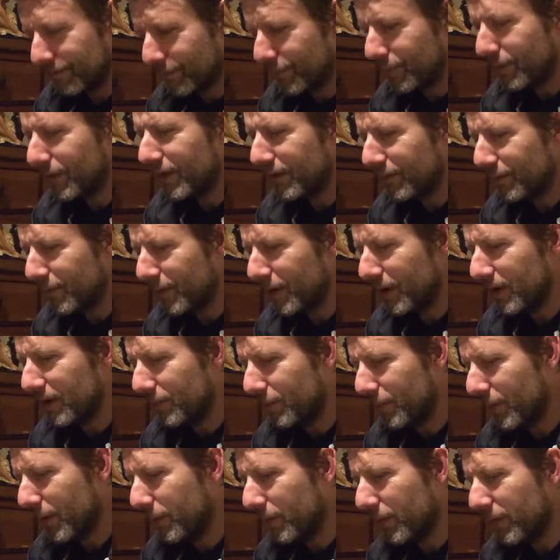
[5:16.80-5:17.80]
believe me,
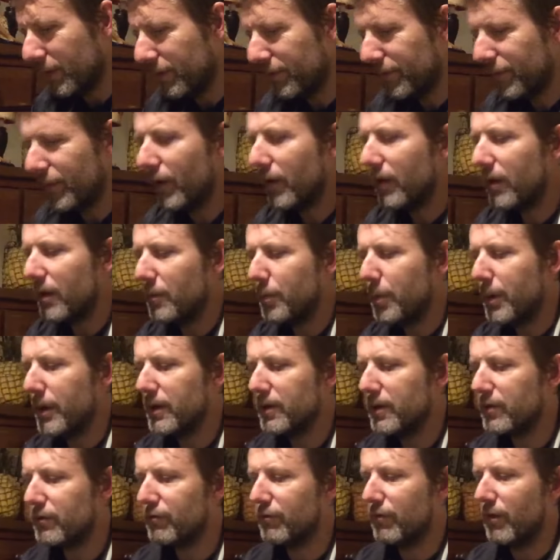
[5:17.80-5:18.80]
people are fucking
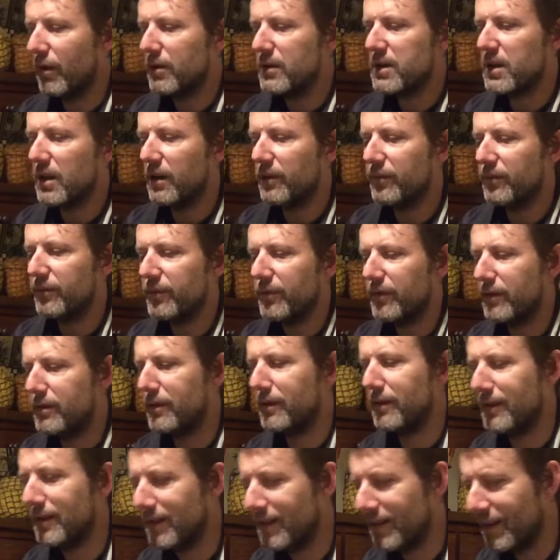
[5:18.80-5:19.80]
pissed right off.
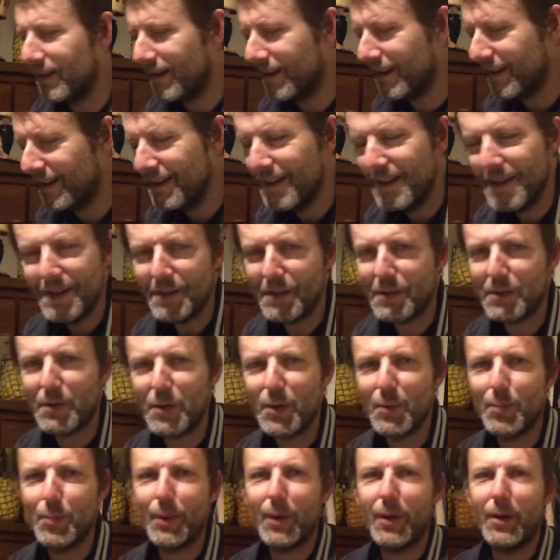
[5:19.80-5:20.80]
They're
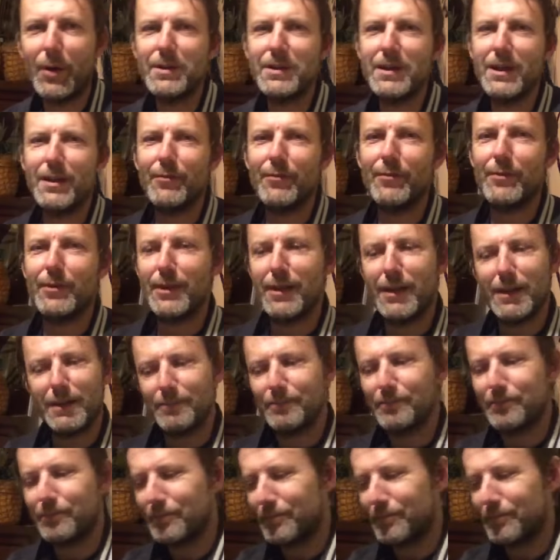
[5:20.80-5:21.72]
too polite over there.